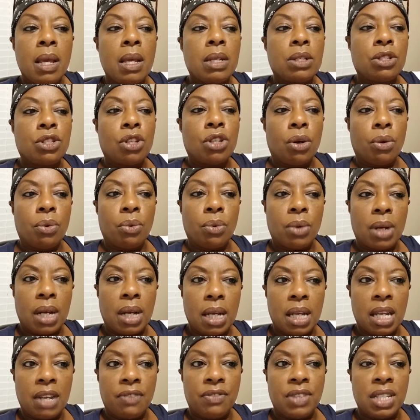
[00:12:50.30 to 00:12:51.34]
So
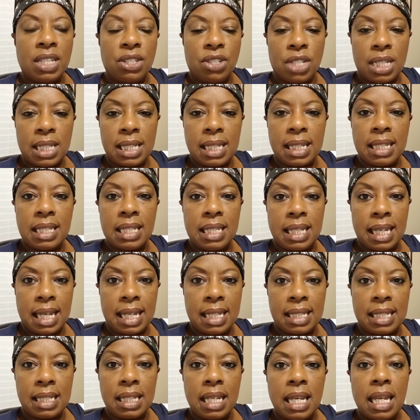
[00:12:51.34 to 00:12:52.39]
if she says
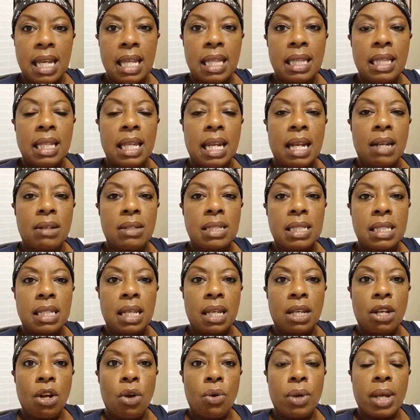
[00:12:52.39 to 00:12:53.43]
yes, then I'll
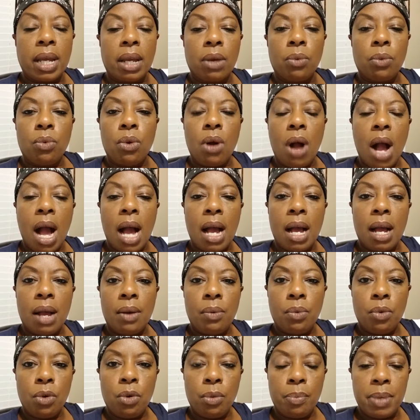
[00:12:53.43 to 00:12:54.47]
say, okay, well, I
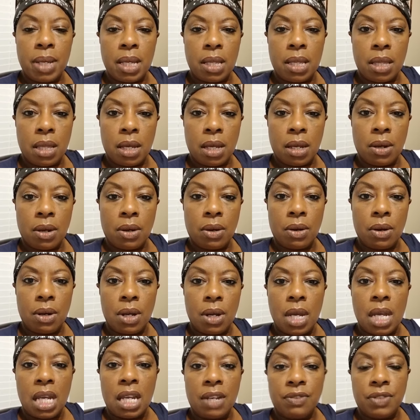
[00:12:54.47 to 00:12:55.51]
will be there.
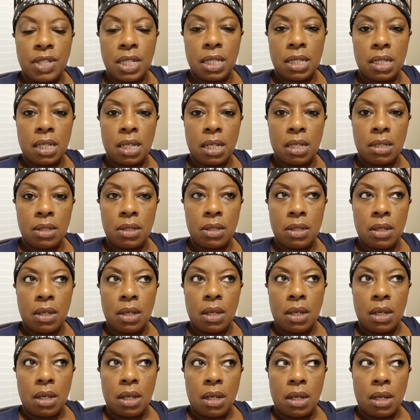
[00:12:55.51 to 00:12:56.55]
If she says
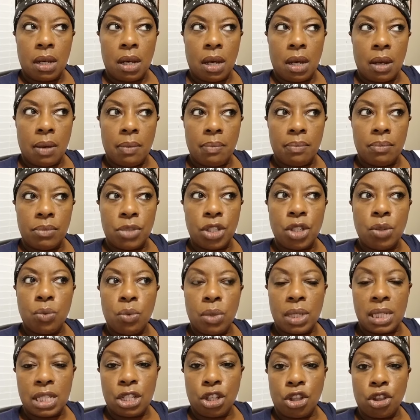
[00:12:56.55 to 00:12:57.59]
she
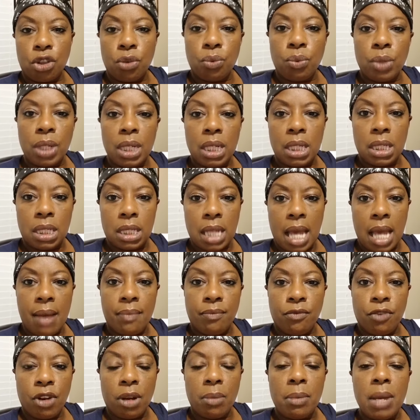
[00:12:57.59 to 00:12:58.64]
wants a 3
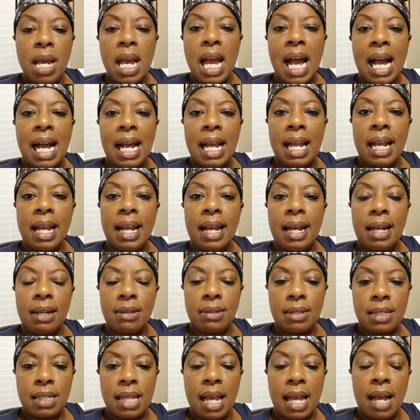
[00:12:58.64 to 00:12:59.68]
time frame,
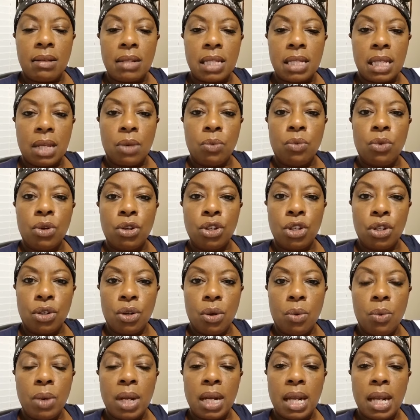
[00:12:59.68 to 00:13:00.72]
I'll say, well, you
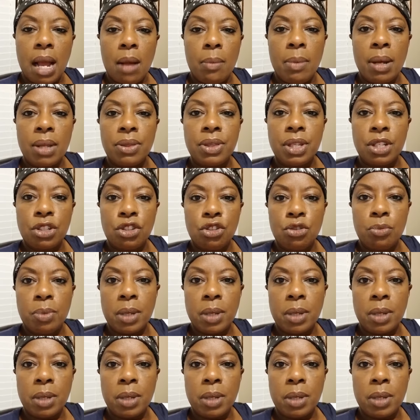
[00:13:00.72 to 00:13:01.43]
know what? How about this?